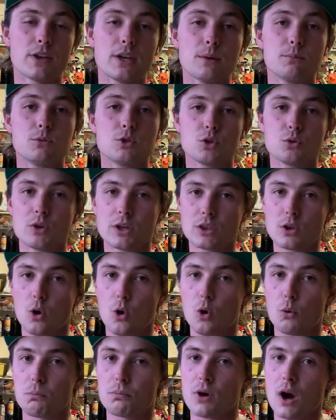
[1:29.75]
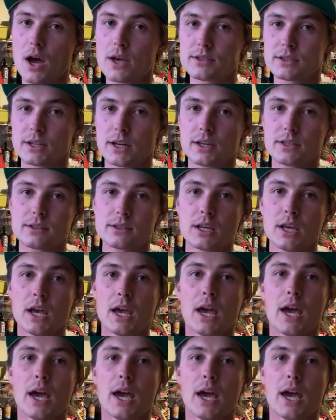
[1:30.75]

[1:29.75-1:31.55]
him doing the whole process,